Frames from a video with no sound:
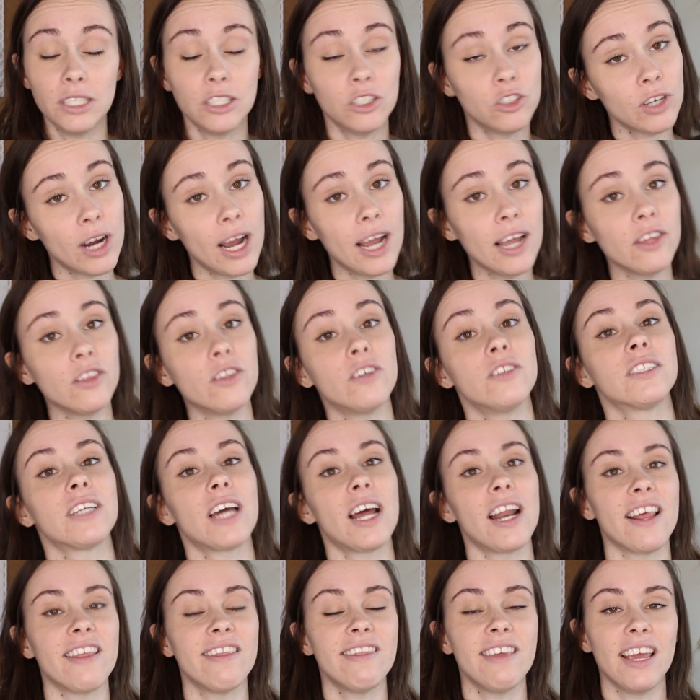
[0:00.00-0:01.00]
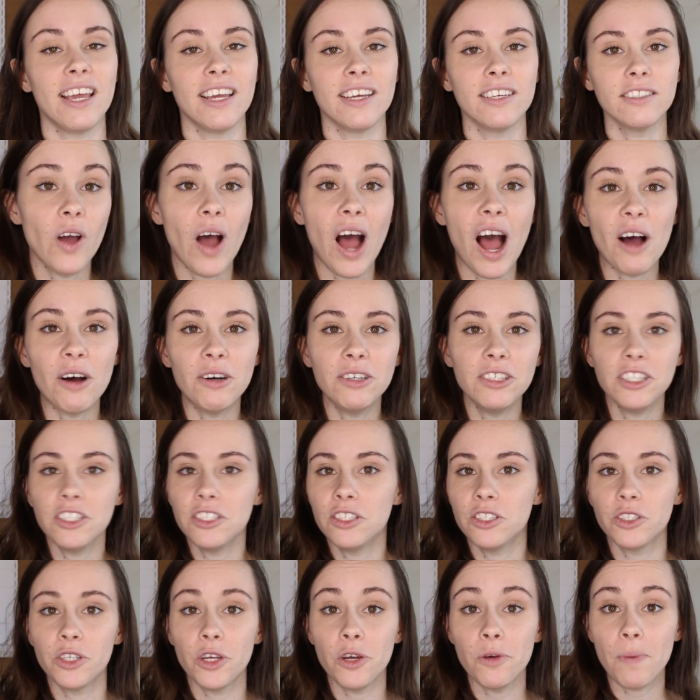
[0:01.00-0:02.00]
is trying those kind of things. So I will
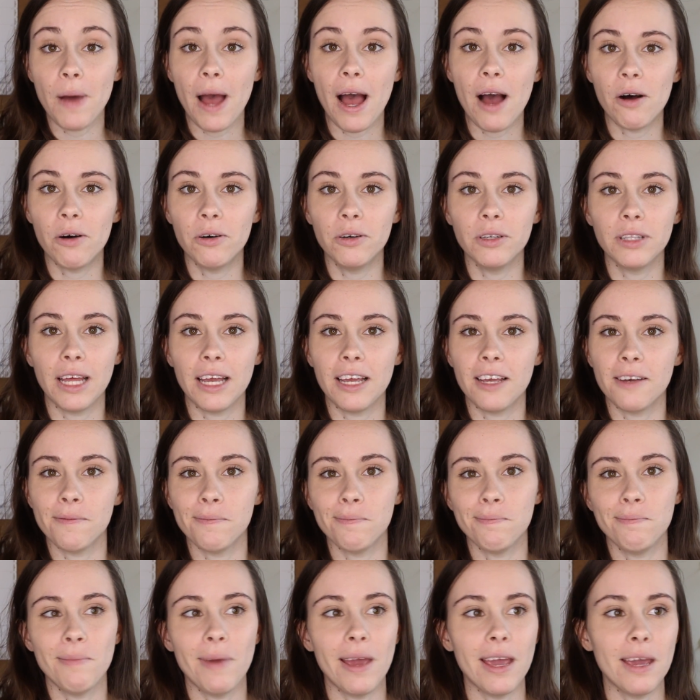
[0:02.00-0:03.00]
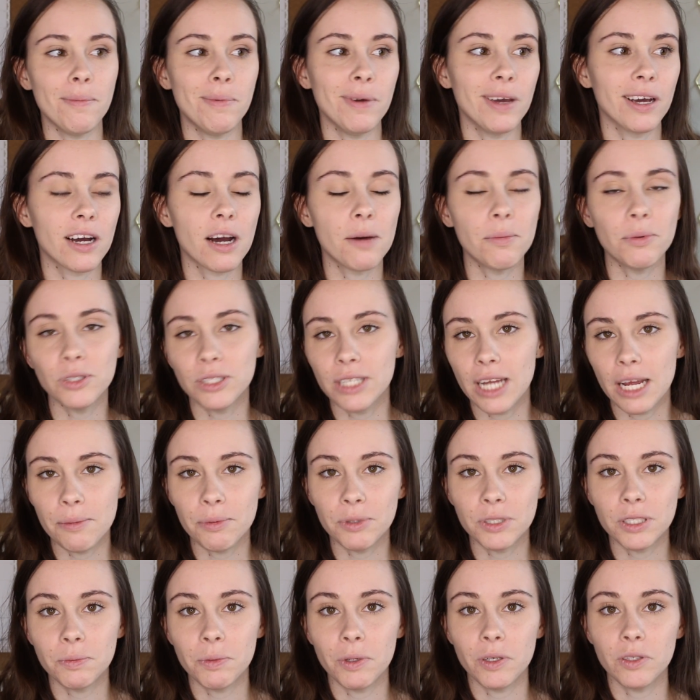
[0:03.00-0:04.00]
just scoop out like maybe a couple
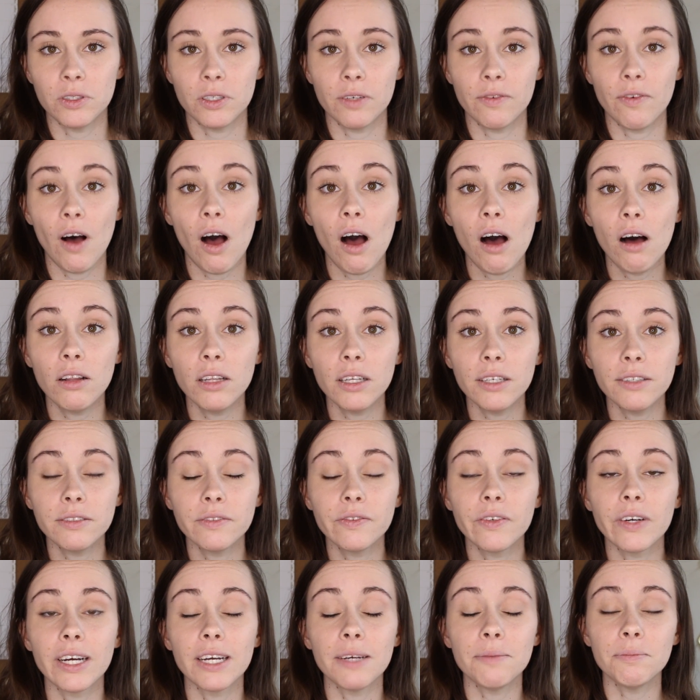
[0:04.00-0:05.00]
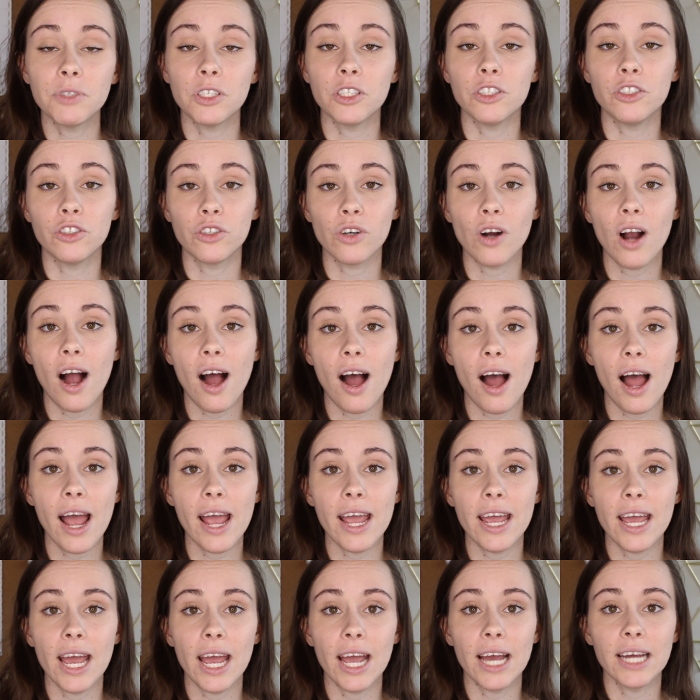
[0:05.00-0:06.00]
tablespoons of olives for him to
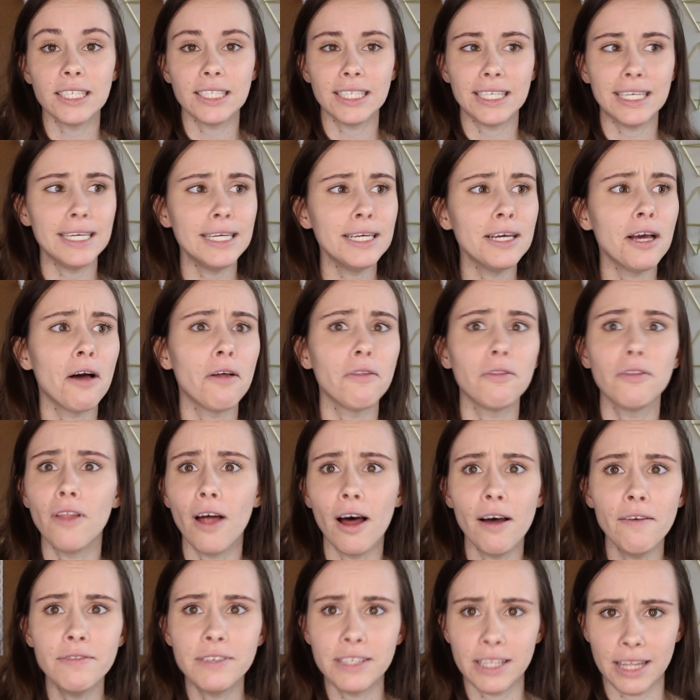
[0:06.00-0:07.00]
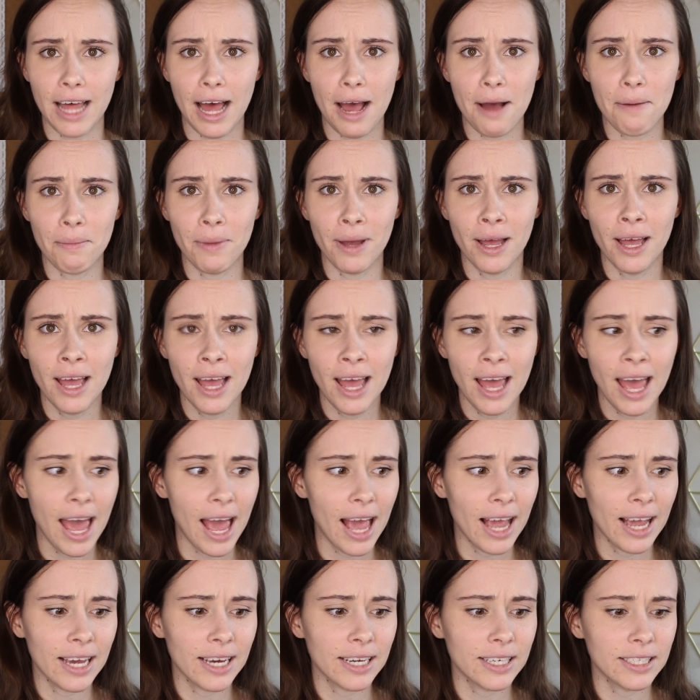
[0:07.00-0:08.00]
try, and he loved them.
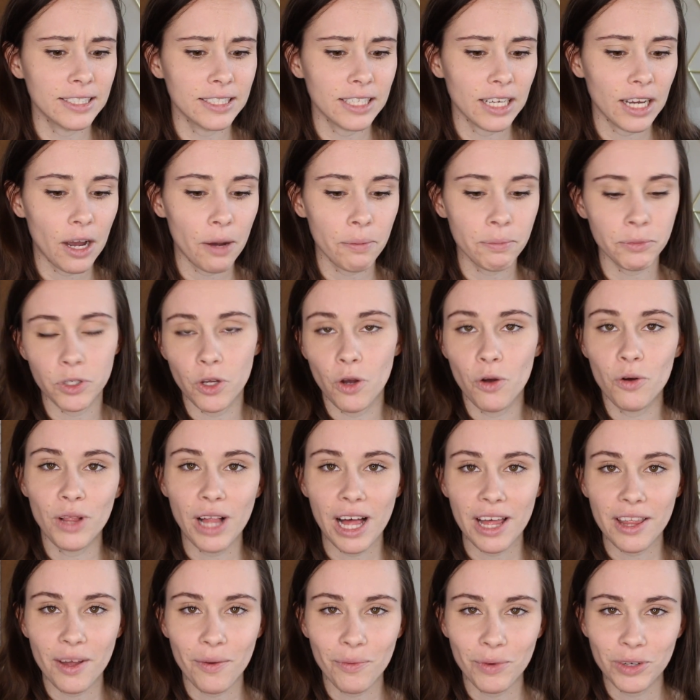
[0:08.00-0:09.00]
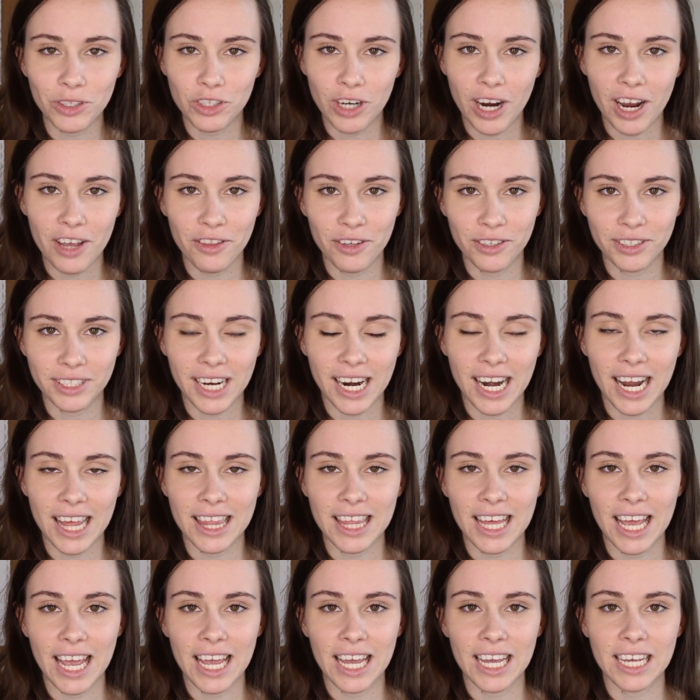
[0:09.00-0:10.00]
And I'm so glad that we tried those kind of
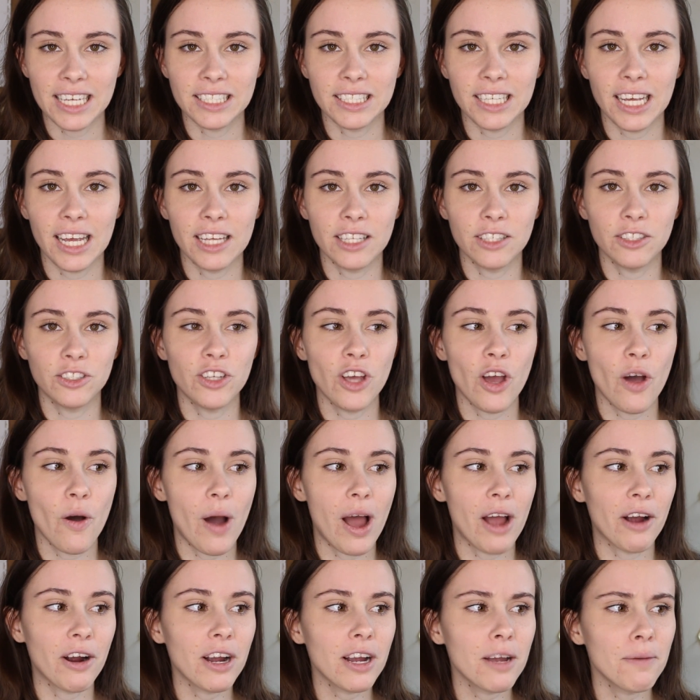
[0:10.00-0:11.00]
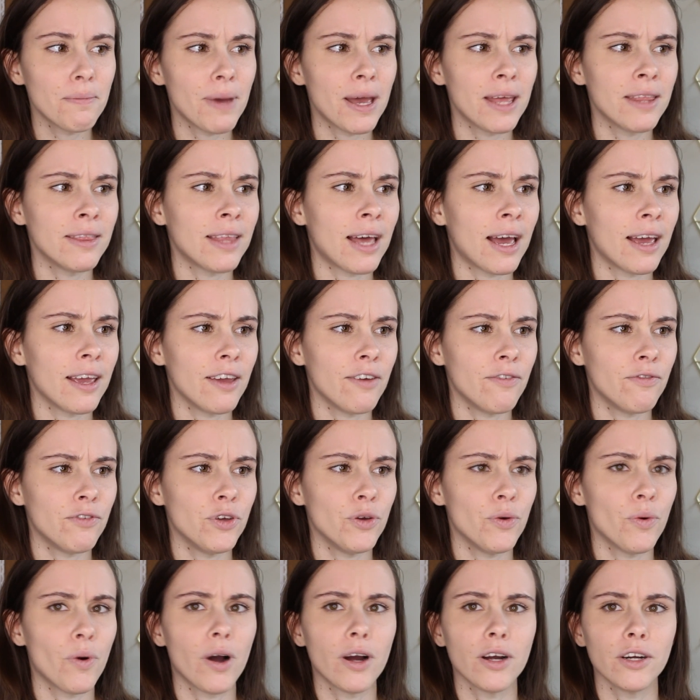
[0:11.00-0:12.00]
things. And so I recommend that if
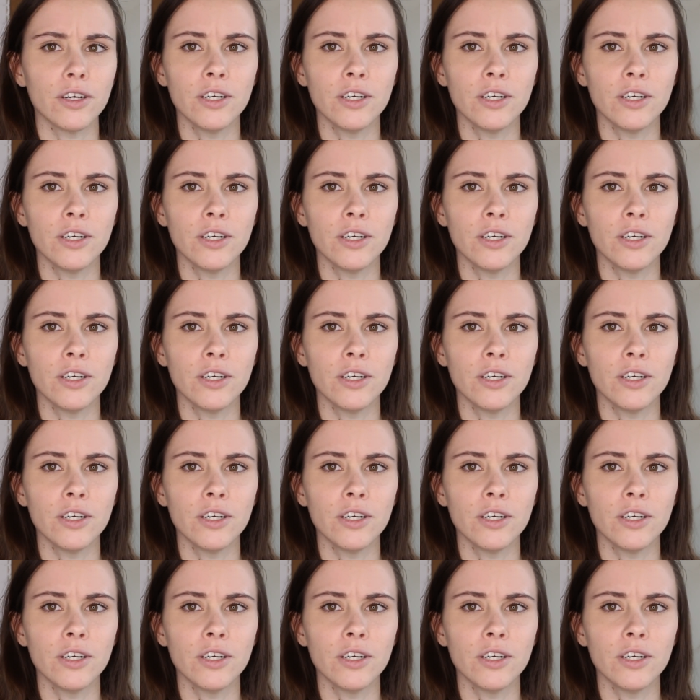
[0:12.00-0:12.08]
you